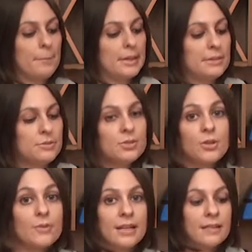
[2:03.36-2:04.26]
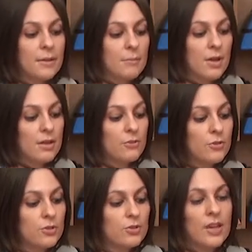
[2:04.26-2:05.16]
but you don't need them.
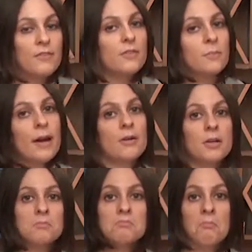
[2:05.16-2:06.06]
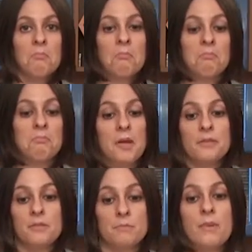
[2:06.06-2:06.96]
If you just have this powder,
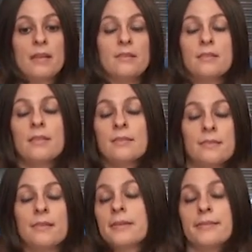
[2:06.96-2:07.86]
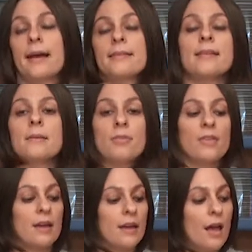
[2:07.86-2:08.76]
it makes the exact same
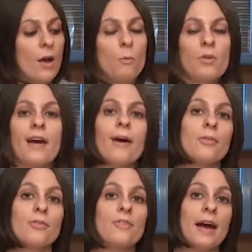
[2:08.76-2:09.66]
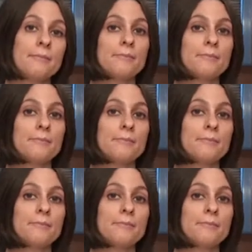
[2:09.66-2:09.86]
thing without the fat.